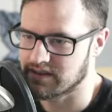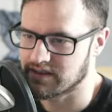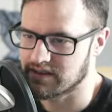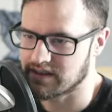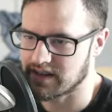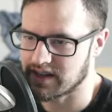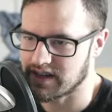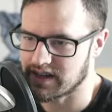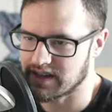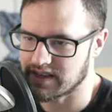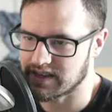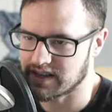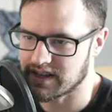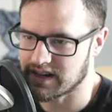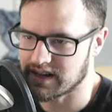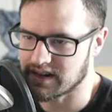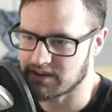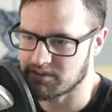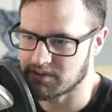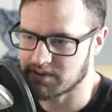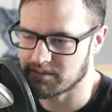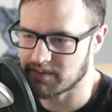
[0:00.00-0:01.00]
And then I
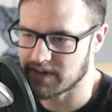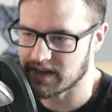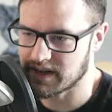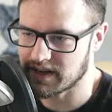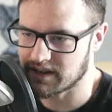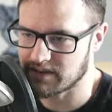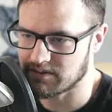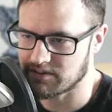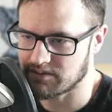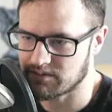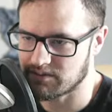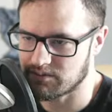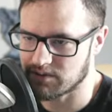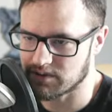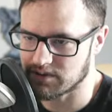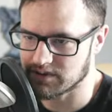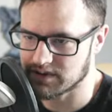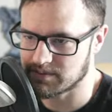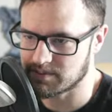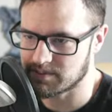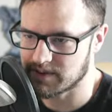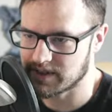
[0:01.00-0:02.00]
will make it
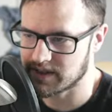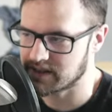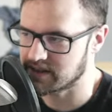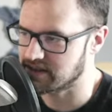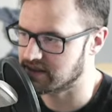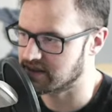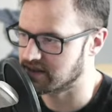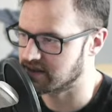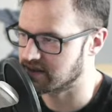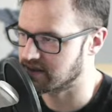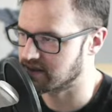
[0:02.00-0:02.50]
world space.